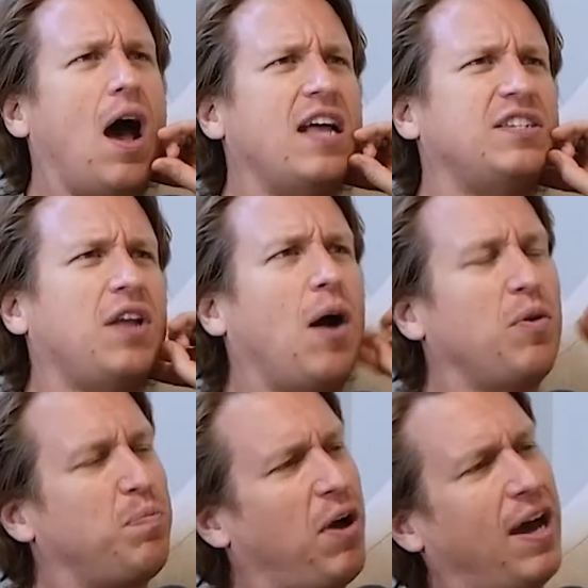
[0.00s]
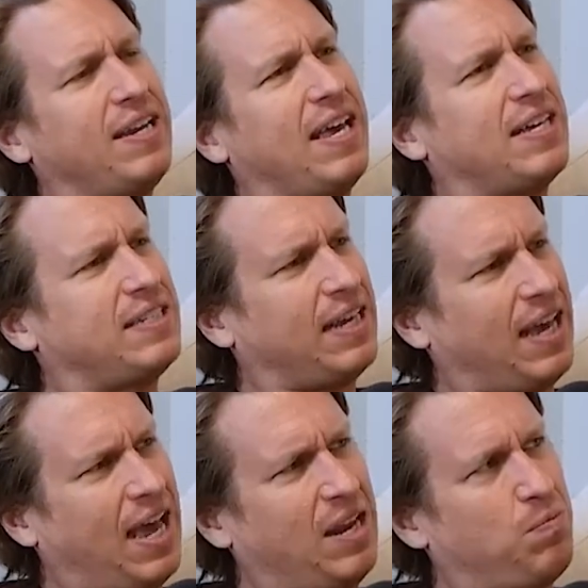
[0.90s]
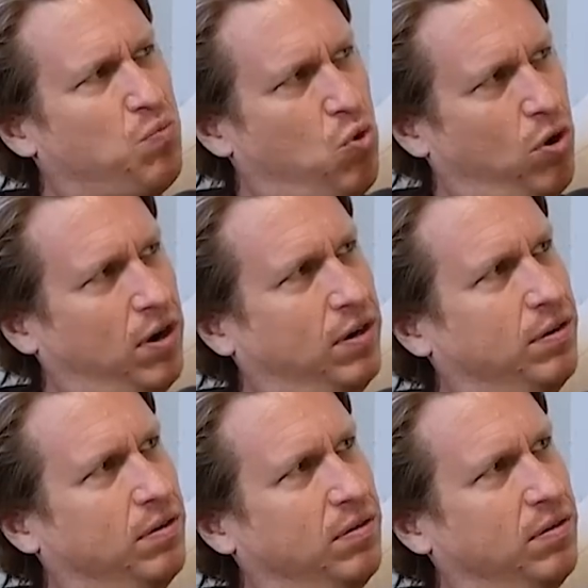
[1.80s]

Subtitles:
It's not with podcasting anymore.